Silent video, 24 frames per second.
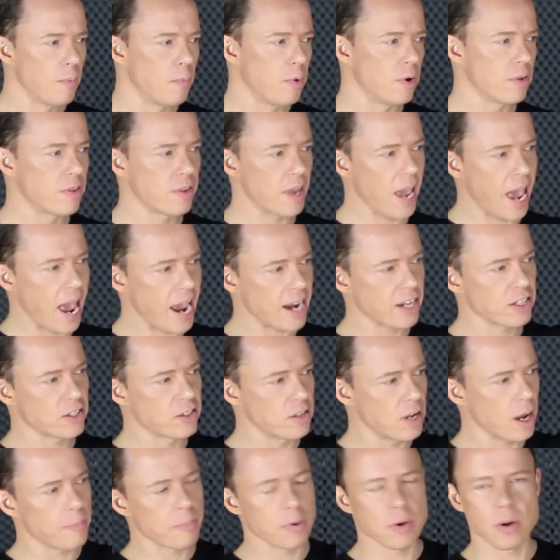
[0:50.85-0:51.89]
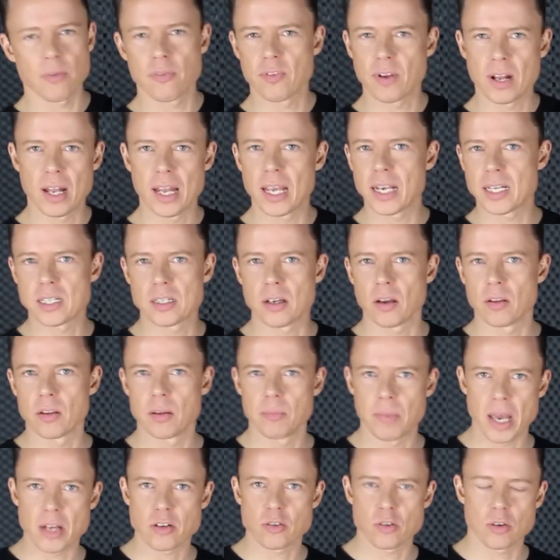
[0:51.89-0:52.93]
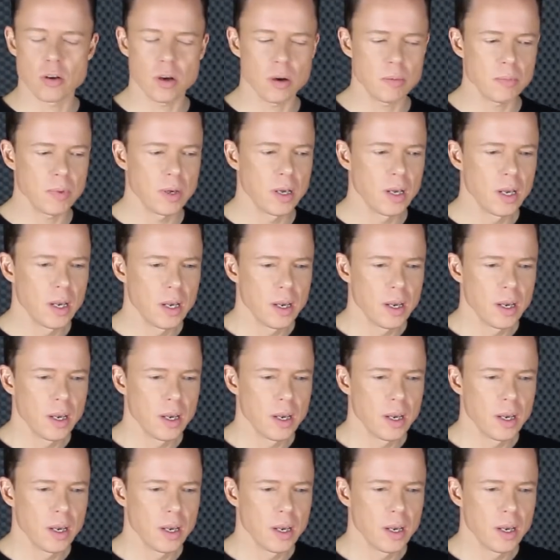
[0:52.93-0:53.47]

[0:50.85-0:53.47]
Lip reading: with X number of clicks on the metronome,